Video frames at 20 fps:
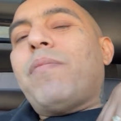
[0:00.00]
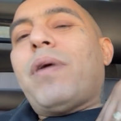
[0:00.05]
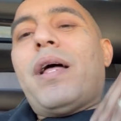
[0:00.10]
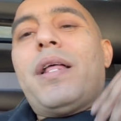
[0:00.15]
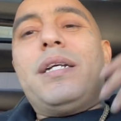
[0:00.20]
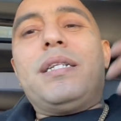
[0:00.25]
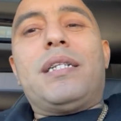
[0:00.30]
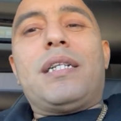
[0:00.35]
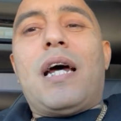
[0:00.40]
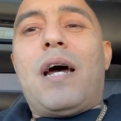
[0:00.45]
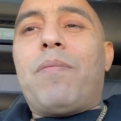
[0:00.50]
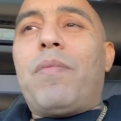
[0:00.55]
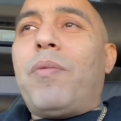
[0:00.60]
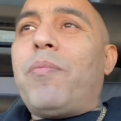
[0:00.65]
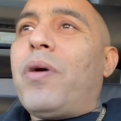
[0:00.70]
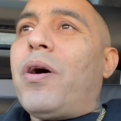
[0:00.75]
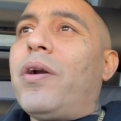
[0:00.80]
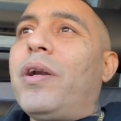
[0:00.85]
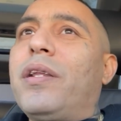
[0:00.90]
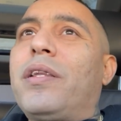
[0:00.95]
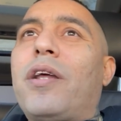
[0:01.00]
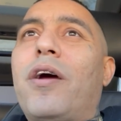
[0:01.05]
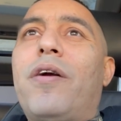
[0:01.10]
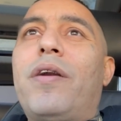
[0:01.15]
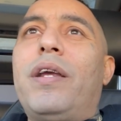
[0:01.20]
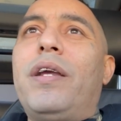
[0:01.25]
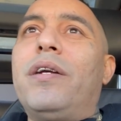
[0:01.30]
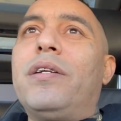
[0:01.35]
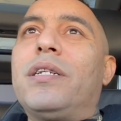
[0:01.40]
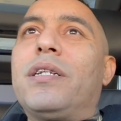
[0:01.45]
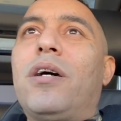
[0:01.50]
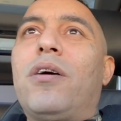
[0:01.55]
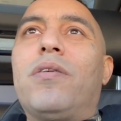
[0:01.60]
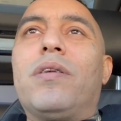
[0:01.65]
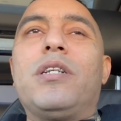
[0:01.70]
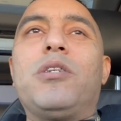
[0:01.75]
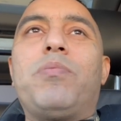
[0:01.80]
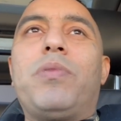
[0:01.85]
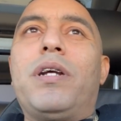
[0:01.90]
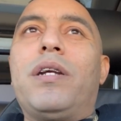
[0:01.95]
By this time, I'm already 30 years old.
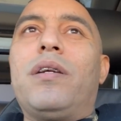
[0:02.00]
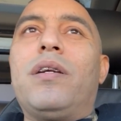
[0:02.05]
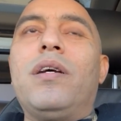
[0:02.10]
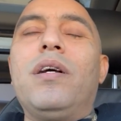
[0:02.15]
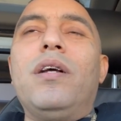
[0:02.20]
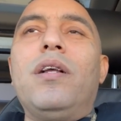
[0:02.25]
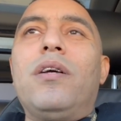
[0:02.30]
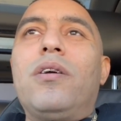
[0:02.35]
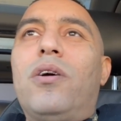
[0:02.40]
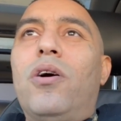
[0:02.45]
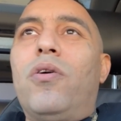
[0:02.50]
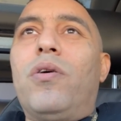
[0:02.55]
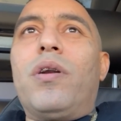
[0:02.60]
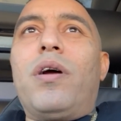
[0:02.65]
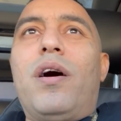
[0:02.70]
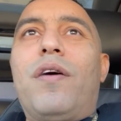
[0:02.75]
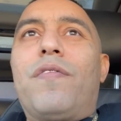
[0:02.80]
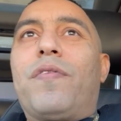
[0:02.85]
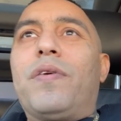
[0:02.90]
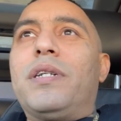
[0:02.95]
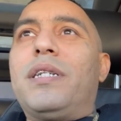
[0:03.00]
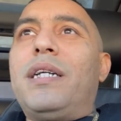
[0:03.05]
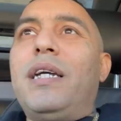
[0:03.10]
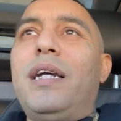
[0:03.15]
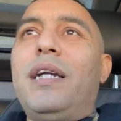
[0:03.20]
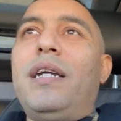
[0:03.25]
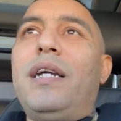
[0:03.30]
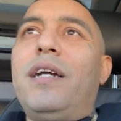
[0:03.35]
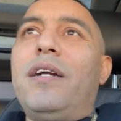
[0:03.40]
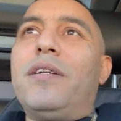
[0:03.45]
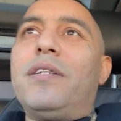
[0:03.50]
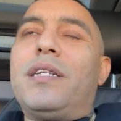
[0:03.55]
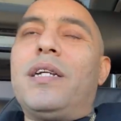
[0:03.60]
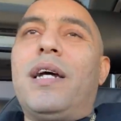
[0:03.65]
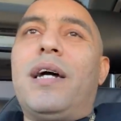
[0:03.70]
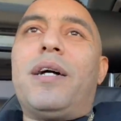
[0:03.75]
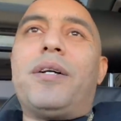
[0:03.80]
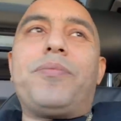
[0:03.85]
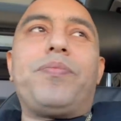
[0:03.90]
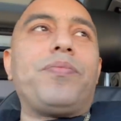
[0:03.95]
It's been going on for 10 years
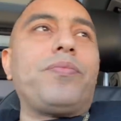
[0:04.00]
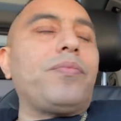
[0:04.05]
now.